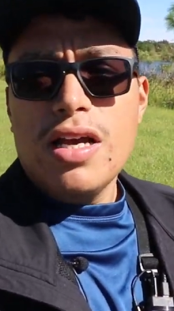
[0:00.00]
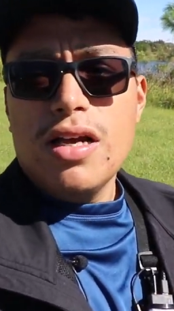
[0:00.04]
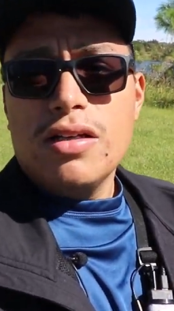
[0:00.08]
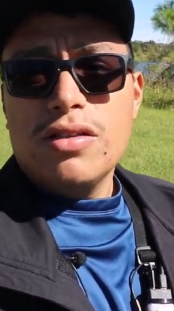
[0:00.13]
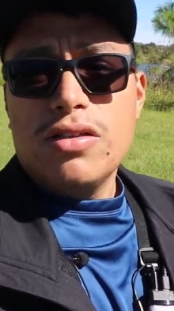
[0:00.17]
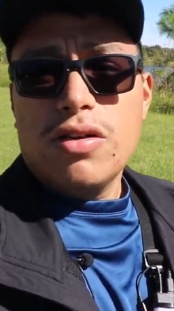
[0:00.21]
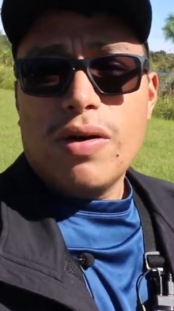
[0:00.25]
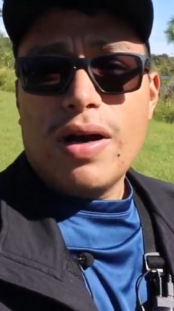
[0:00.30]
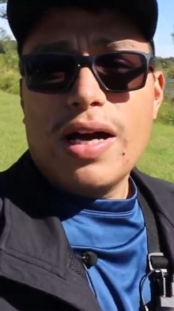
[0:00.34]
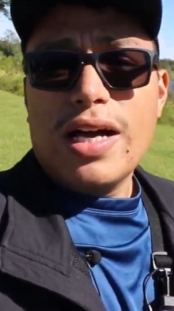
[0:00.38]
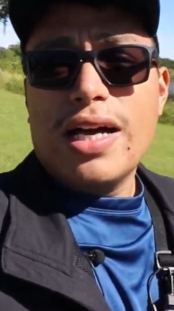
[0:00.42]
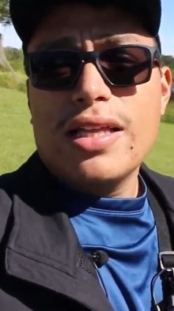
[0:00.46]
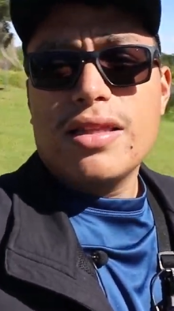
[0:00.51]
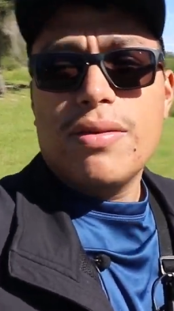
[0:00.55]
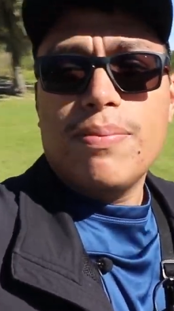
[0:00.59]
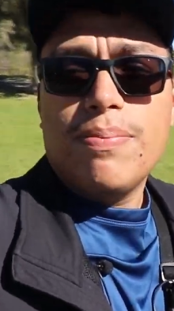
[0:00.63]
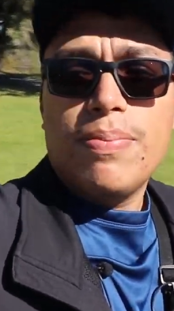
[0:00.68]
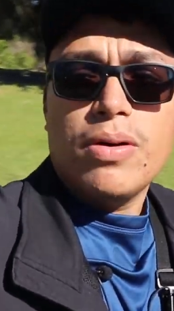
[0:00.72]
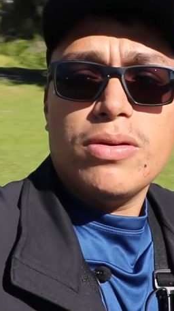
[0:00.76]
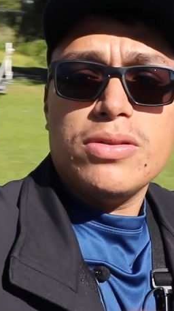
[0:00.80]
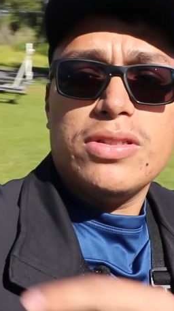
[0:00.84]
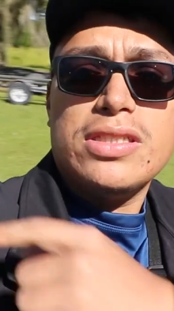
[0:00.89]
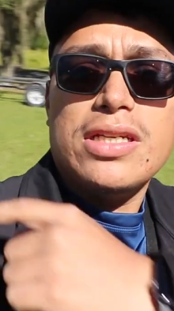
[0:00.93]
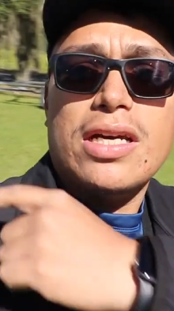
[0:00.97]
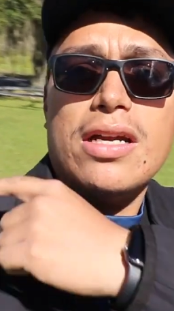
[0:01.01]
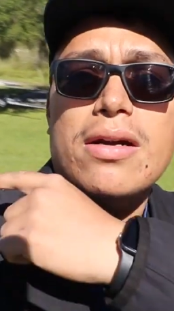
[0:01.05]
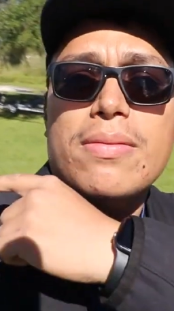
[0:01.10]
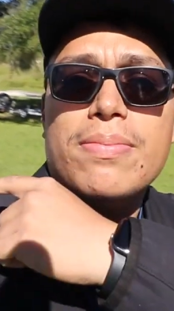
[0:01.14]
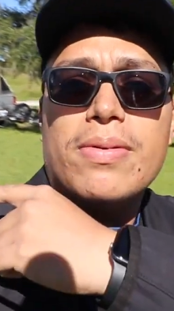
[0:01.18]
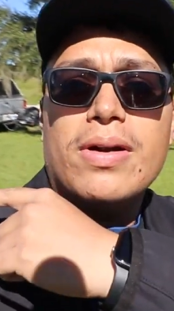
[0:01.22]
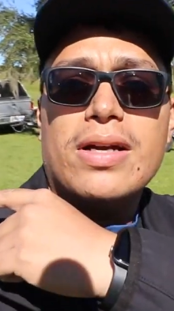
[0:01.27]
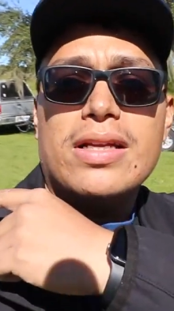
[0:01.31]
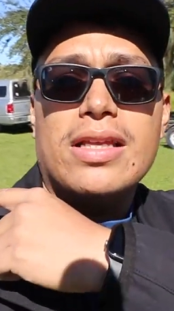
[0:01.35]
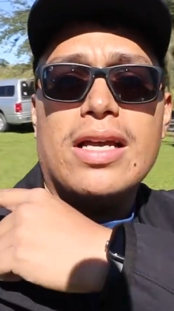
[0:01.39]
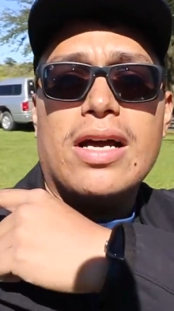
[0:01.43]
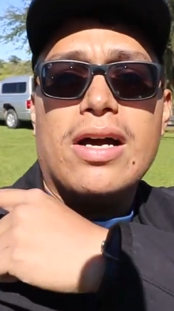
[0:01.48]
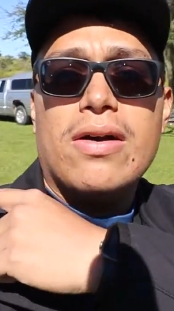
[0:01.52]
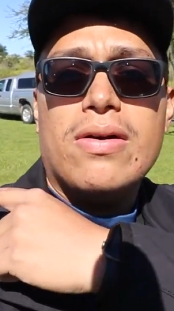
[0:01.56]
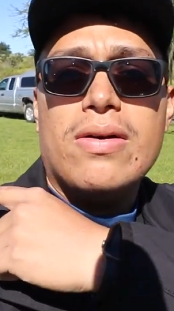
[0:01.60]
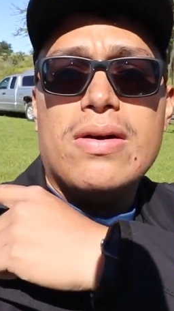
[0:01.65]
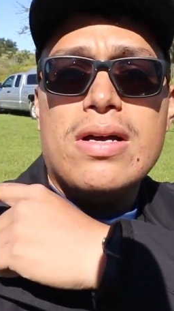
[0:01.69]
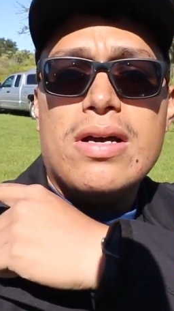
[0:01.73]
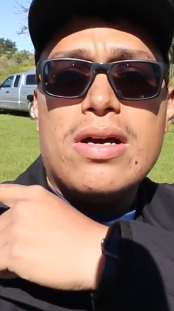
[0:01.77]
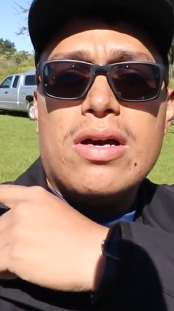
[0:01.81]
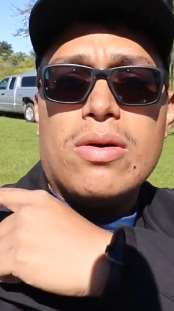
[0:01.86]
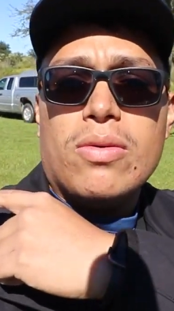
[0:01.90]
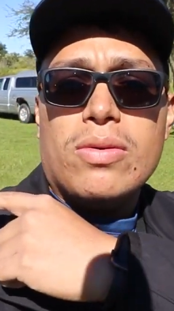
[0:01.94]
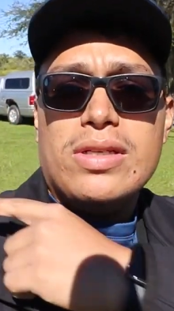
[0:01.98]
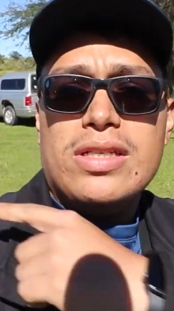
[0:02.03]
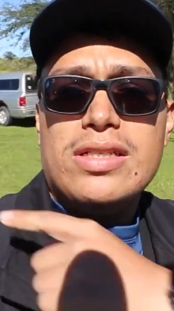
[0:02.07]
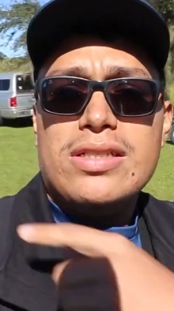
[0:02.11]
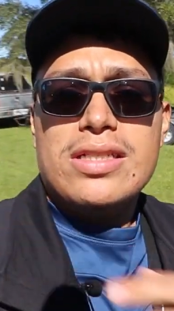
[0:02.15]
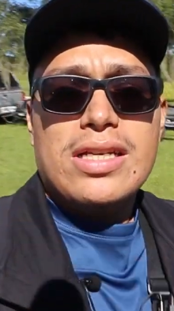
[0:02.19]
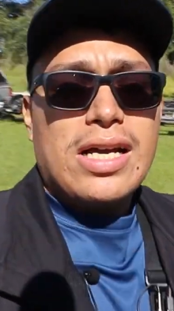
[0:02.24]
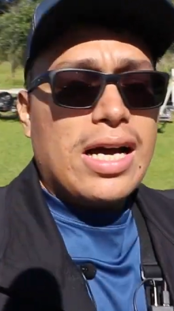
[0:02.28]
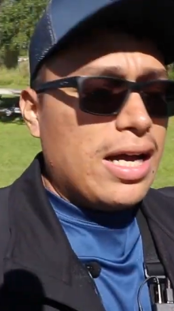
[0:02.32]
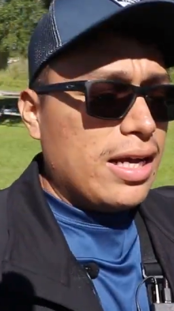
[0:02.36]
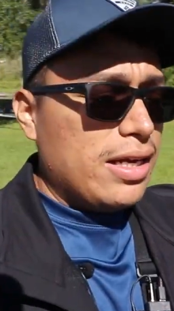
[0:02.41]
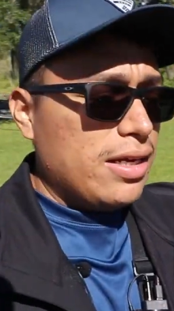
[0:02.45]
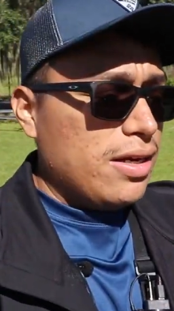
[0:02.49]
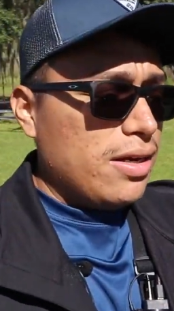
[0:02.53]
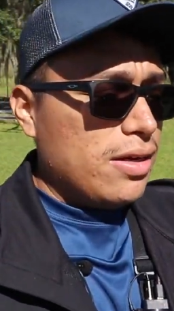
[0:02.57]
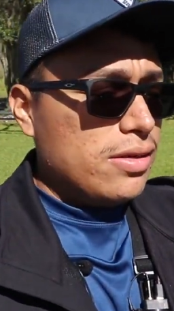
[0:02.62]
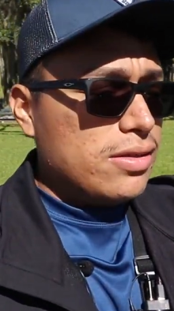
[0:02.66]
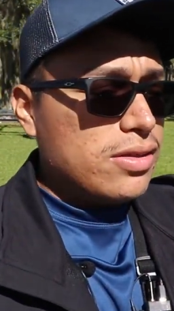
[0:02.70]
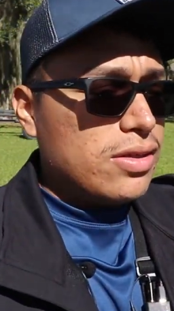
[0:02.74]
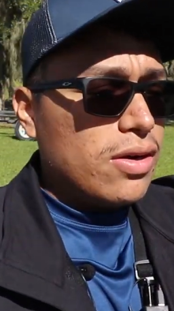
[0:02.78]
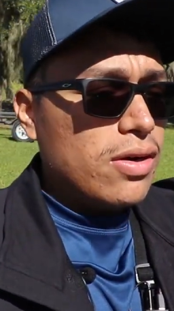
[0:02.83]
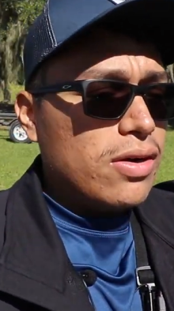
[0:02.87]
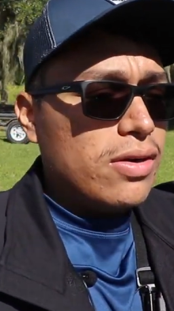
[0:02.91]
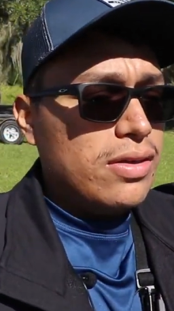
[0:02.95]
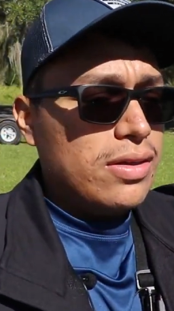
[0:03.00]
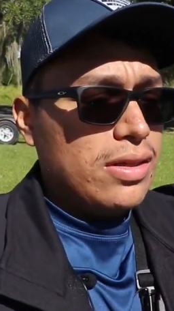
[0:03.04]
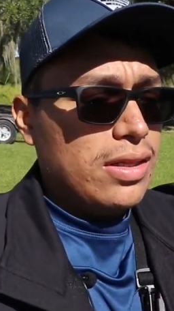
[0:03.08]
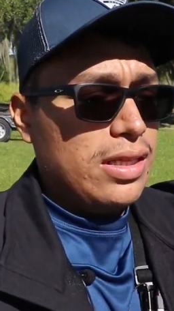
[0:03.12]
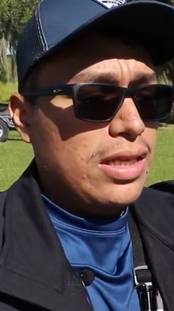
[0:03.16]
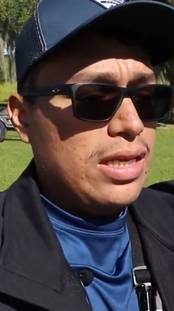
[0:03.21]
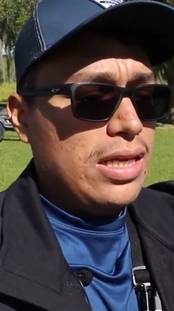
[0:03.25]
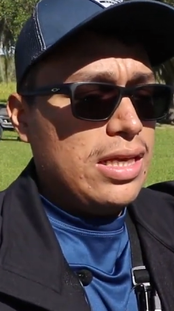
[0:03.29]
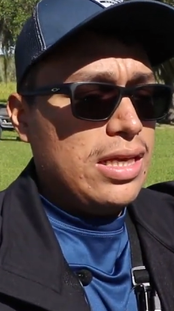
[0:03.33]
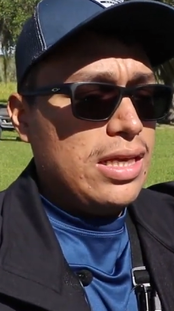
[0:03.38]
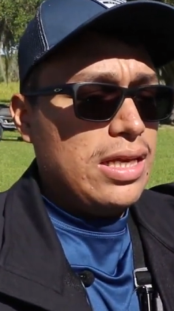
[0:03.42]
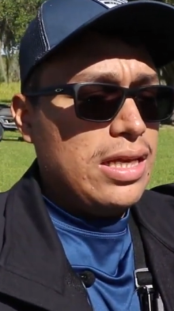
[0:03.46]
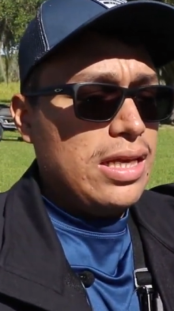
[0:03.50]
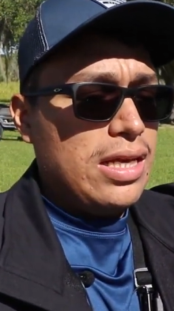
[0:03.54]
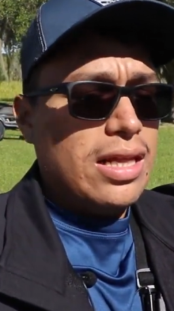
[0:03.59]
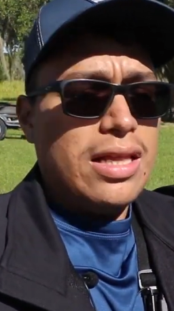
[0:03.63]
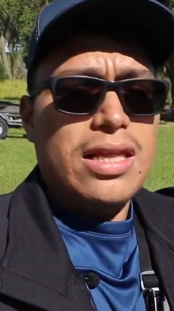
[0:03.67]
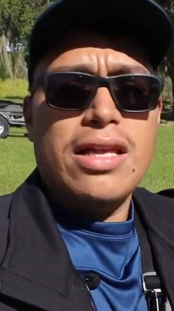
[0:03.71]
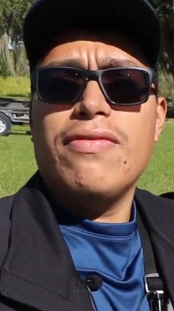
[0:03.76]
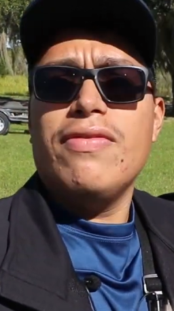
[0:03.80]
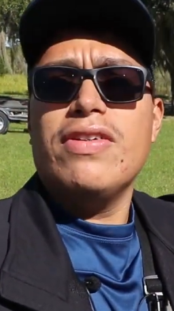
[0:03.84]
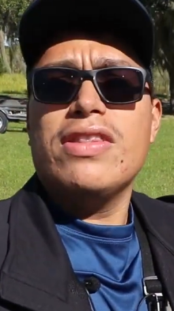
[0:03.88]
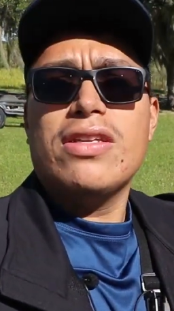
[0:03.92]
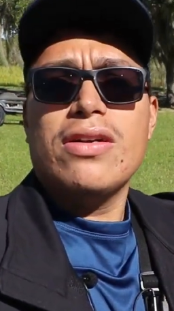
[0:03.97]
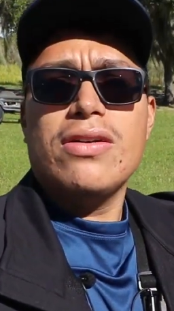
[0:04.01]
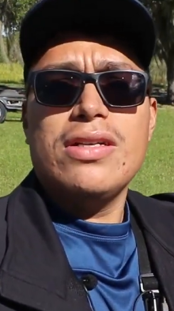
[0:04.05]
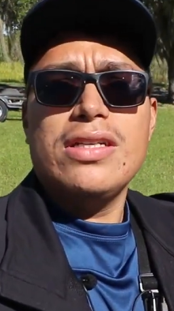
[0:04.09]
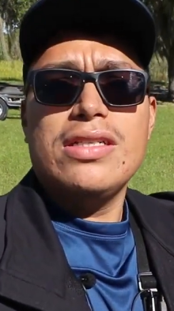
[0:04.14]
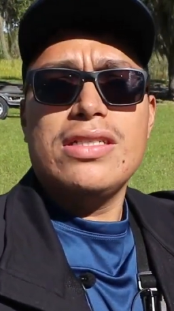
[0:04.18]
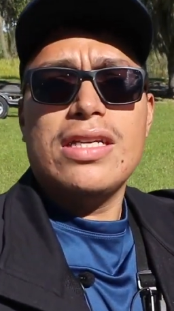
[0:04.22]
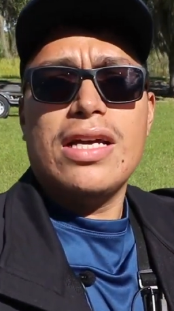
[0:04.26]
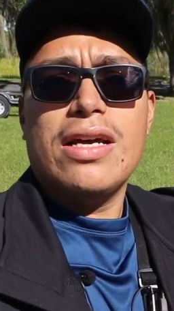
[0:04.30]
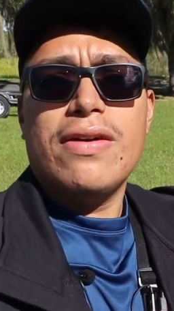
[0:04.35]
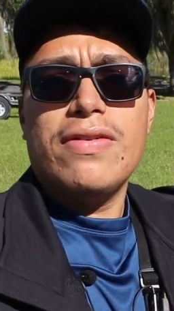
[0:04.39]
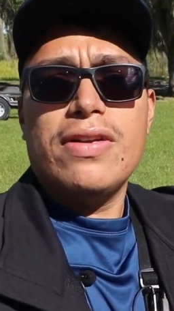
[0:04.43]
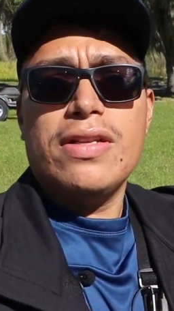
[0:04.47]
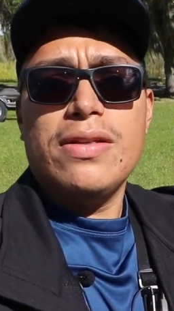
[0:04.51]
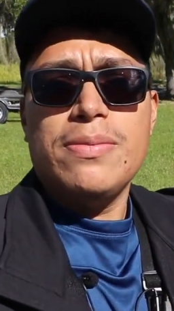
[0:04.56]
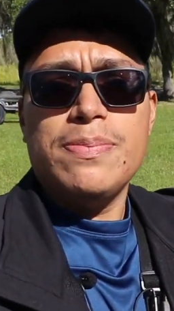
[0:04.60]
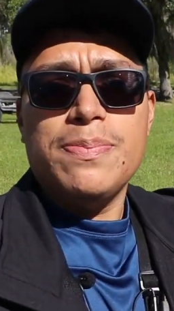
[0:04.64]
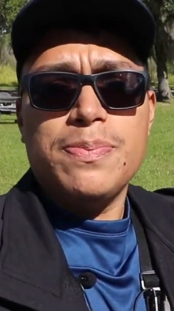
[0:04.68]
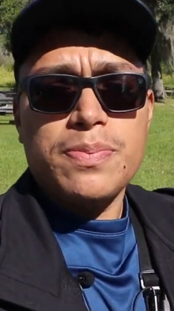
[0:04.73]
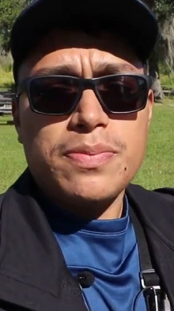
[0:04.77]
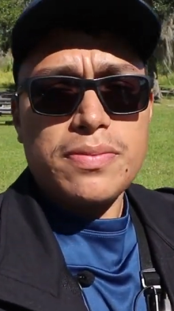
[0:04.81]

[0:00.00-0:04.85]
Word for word: So I got the boat set up right now. We just got here. It's currently eleven thirty-seven.